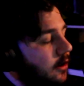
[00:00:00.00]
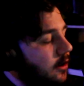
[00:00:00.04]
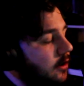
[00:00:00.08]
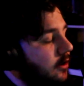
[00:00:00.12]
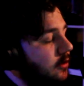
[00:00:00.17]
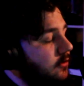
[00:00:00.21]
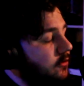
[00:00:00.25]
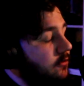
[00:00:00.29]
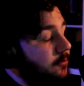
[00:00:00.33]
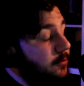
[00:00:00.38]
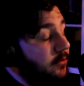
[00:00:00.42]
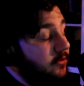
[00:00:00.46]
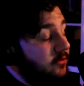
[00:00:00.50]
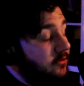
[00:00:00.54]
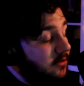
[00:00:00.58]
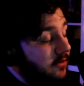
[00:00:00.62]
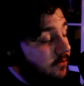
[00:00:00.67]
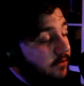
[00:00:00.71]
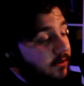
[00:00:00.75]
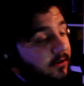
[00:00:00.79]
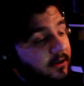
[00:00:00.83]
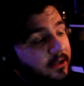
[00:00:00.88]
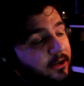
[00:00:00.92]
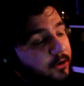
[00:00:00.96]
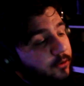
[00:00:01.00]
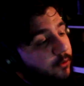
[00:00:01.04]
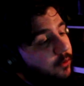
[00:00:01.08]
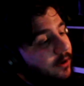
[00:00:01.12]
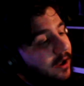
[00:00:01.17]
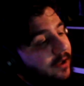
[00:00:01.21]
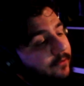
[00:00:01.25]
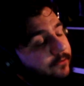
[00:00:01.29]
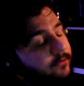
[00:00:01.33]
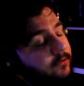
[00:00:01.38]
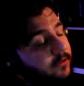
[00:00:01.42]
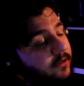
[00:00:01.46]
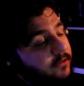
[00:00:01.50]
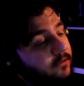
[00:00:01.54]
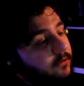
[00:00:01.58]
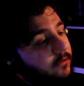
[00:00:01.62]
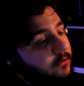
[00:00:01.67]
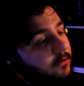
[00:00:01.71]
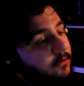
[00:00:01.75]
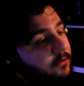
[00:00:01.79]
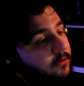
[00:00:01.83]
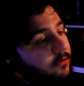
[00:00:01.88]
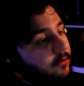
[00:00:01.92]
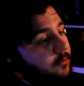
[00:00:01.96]
specifically crafted
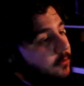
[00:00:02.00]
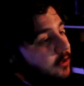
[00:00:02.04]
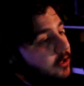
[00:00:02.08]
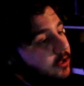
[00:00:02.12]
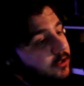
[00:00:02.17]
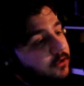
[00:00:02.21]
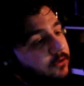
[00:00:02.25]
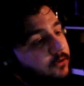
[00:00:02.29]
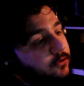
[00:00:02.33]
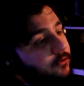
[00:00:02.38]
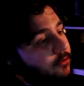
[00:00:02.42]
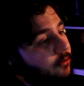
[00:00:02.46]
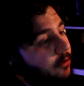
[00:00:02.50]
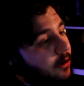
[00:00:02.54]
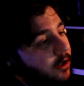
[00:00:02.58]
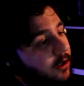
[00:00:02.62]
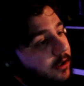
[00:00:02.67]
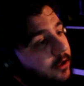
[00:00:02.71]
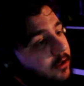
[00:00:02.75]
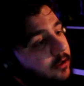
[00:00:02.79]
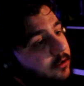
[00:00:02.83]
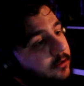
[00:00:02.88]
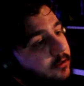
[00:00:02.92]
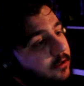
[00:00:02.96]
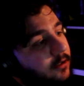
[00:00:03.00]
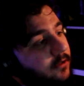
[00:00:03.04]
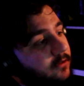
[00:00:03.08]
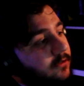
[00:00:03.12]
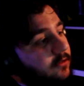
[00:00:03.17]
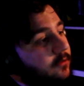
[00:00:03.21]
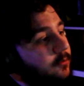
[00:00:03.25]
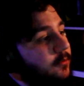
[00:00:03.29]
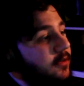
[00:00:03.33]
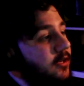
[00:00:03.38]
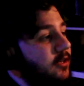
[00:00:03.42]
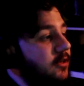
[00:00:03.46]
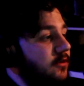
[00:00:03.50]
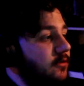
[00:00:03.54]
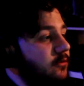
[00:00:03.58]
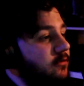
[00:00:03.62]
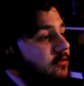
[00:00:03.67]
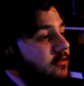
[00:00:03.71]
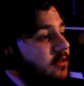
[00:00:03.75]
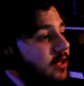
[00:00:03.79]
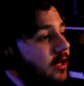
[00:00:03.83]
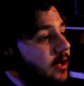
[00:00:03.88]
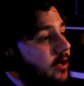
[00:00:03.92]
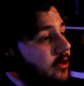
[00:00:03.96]
to make you cry and to make you
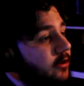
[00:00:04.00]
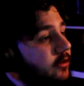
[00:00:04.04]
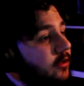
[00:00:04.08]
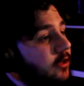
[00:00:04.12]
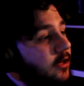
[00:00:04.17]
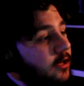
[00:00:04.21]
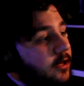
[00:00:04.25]
sad.